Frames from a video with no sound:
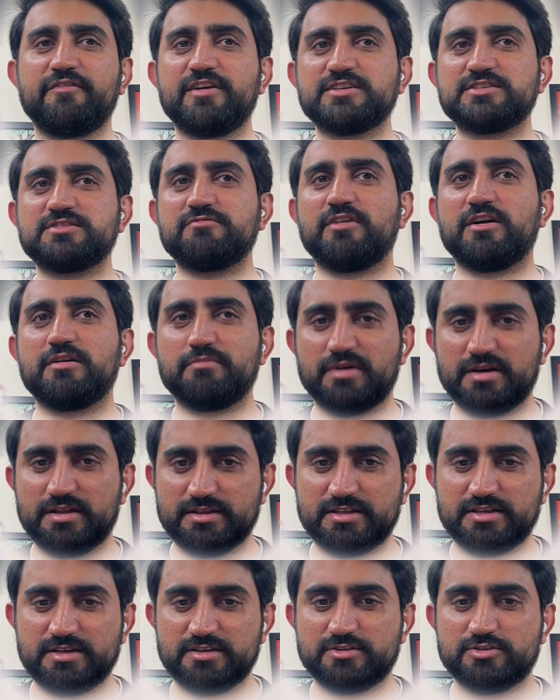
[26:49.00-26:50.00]
waste 1
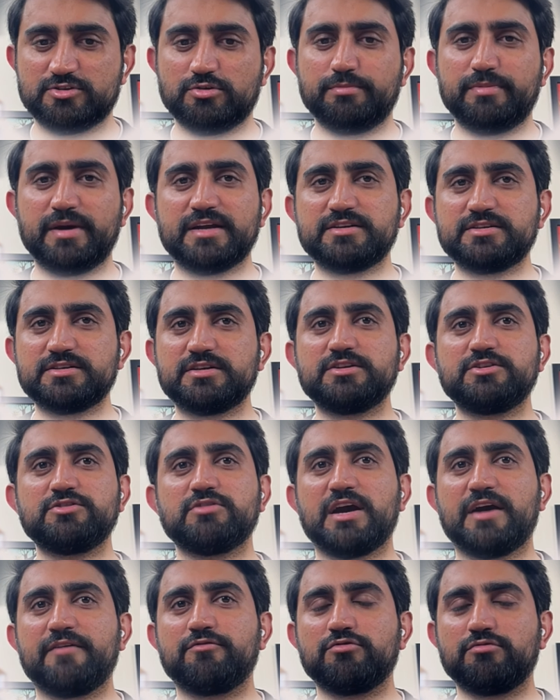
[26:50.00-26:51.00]
month. So better
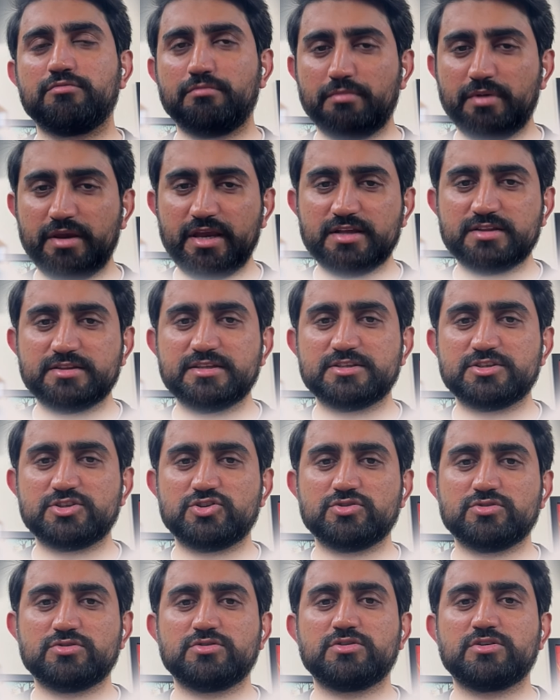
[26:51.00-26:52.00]
you have to make this
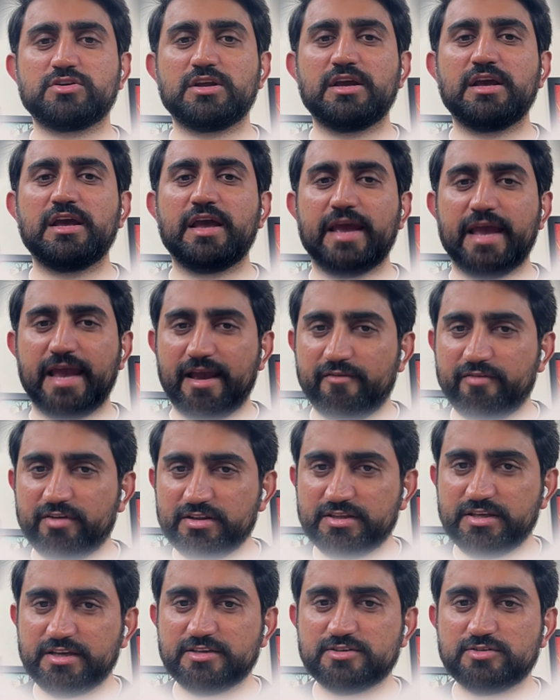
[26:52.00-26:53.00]
sure
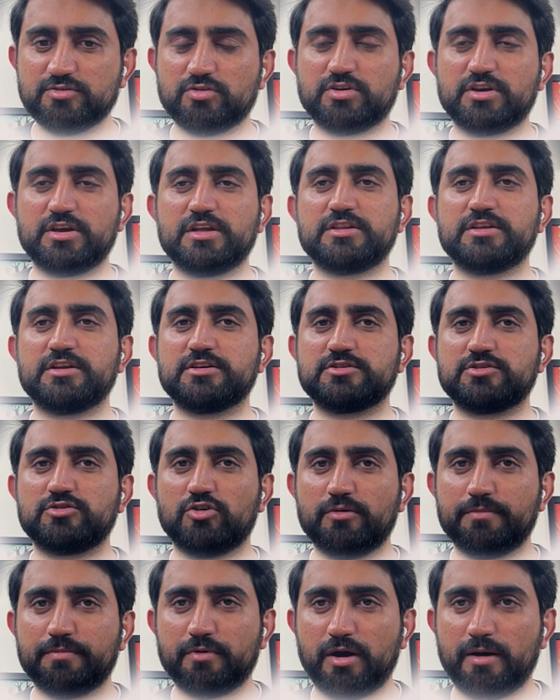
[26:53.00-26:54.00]
everything is okay. There is
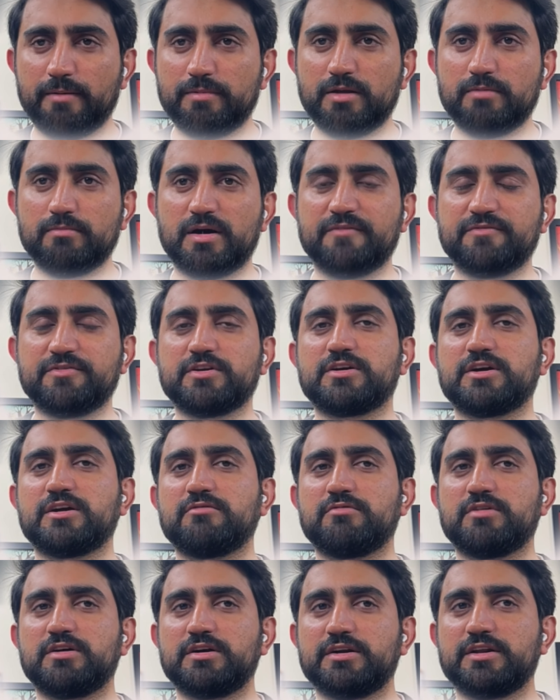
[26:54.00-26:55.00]
no problem after
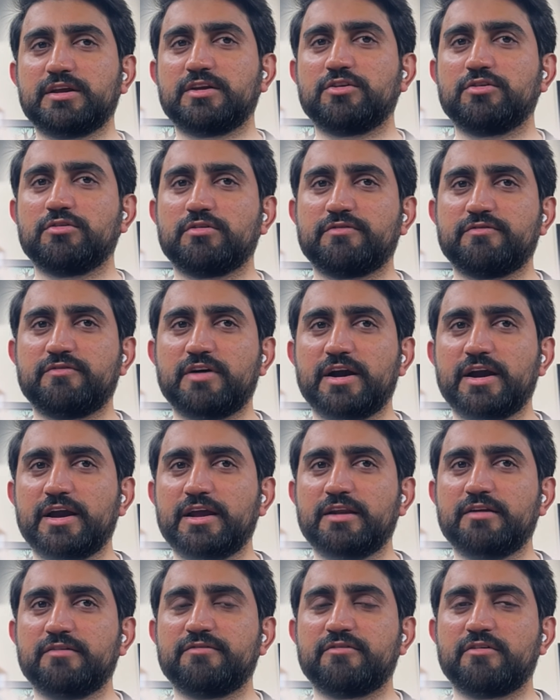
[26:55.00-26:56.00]
converting your
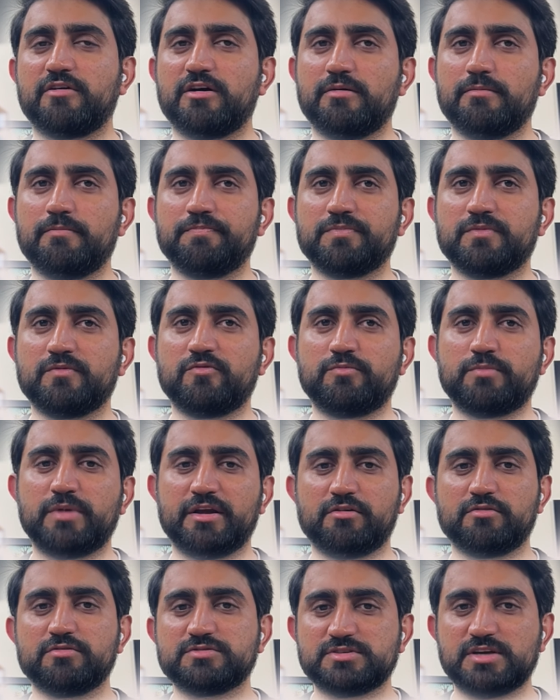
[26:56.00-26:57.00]
file from
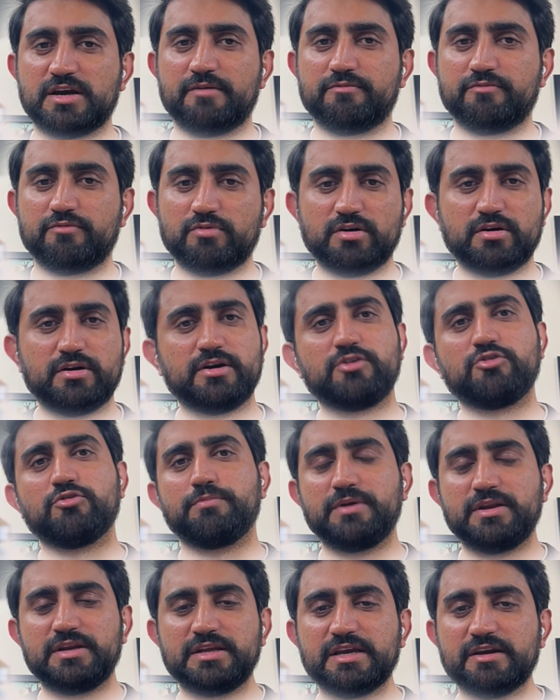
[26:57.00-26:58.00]
Microsoft Word to
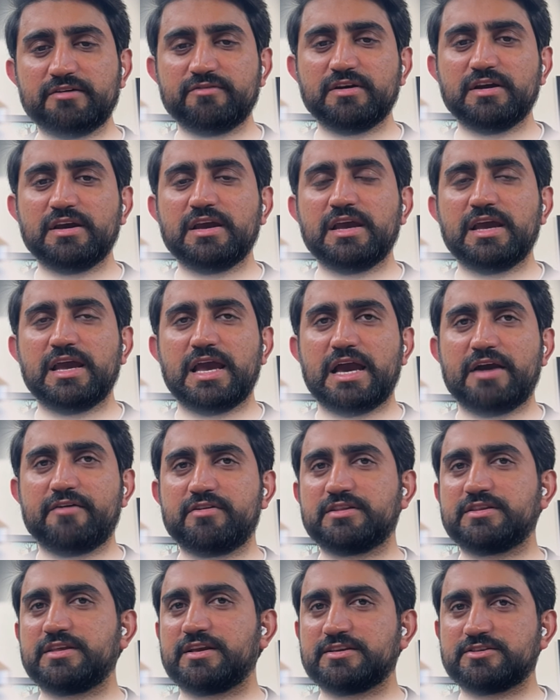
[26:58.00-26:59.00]
PDF.
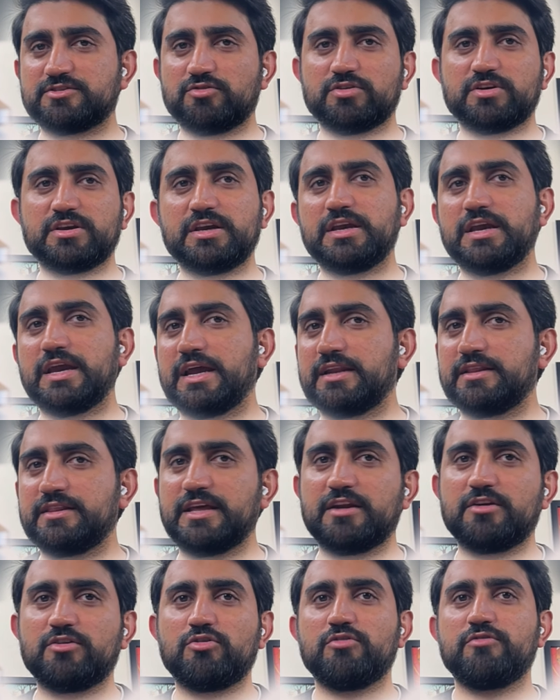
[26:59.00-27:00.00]
Everything is okay, and
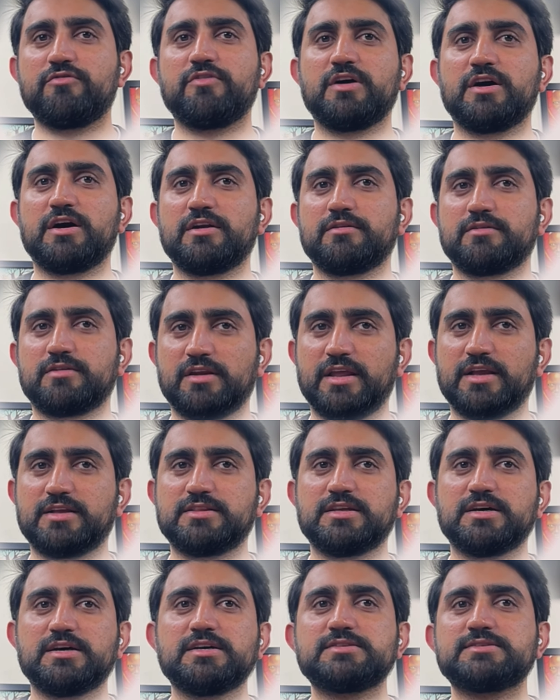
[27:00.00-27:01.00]
then go for
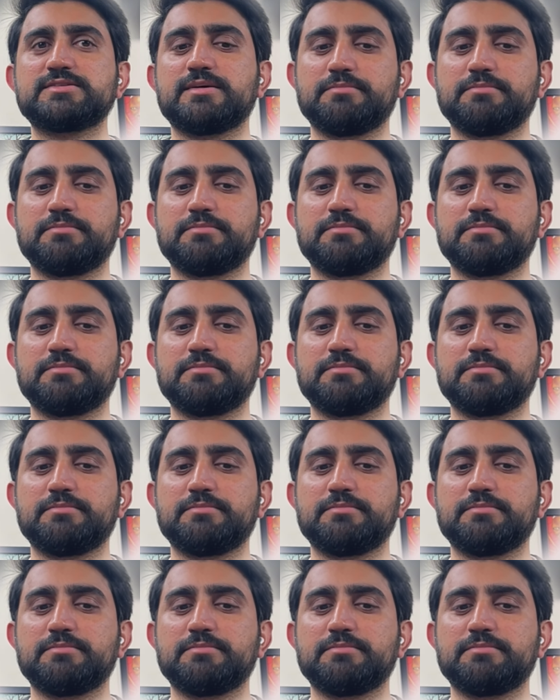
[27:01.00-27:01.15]
click the